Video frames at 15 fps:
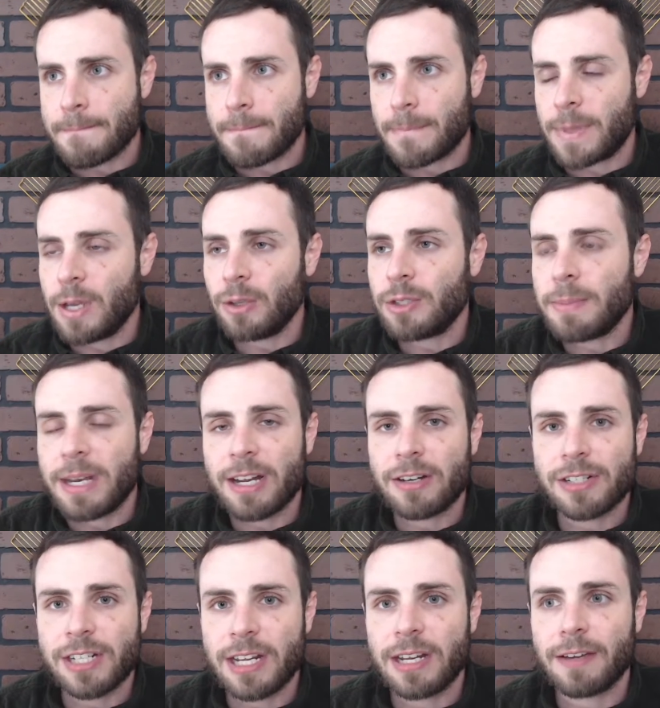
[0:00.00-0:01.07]
The ultimate
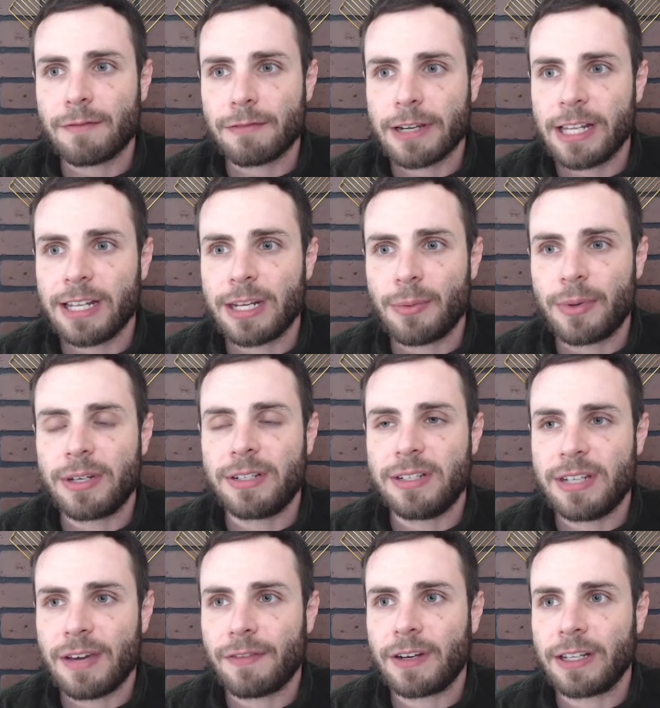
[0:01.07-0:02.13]
understanding of reality would
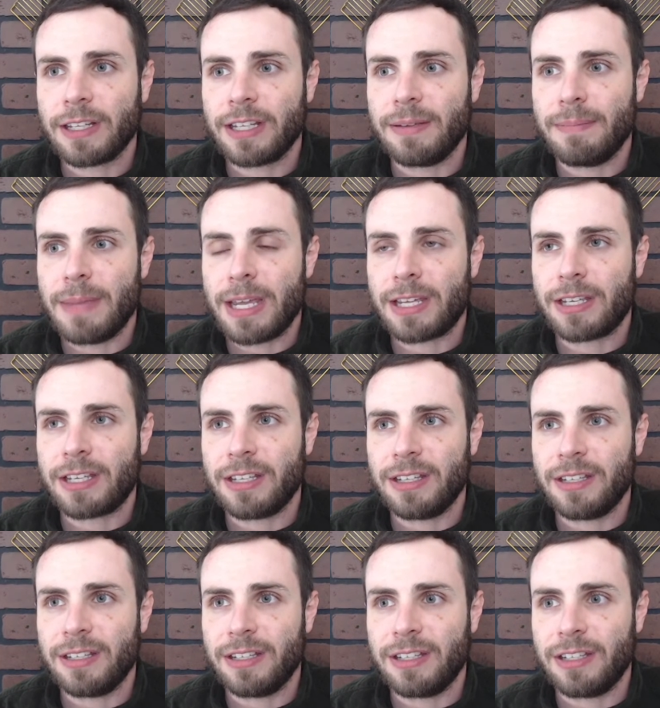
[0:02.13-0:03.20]
definitely make
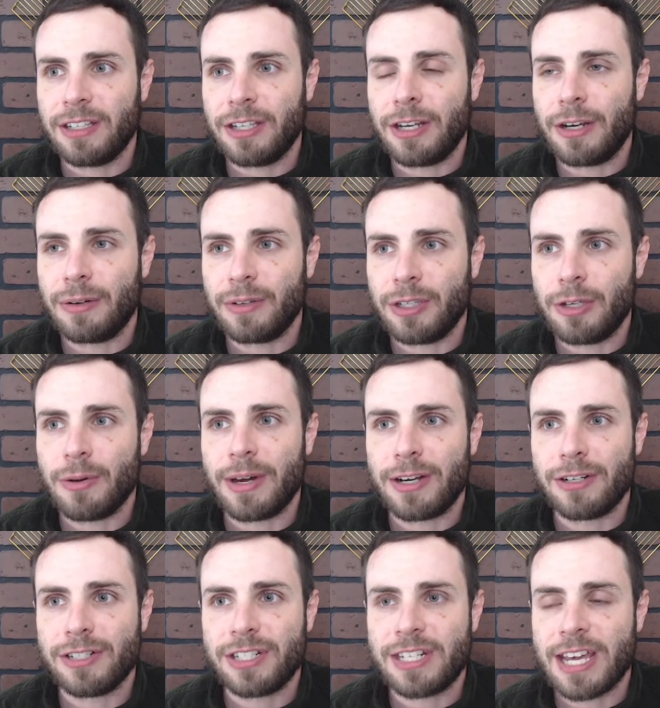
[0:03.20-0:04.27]
you
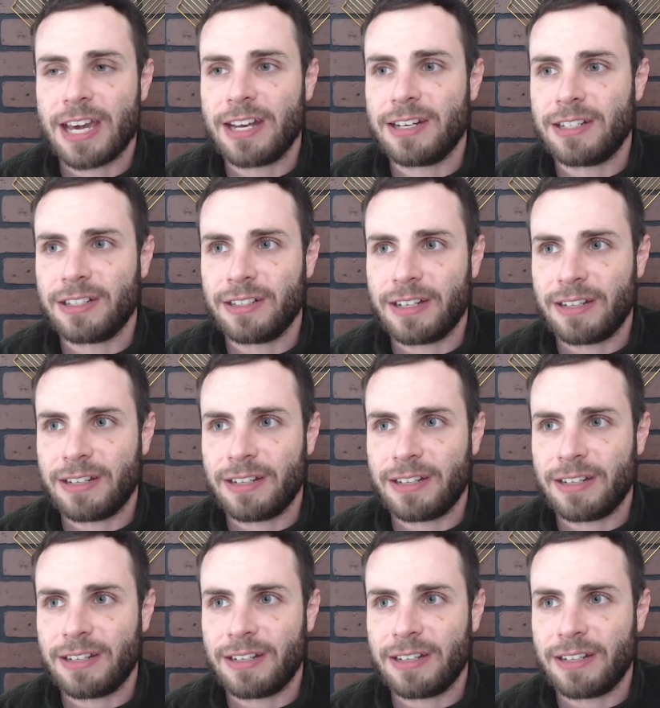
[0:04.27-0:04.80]
understand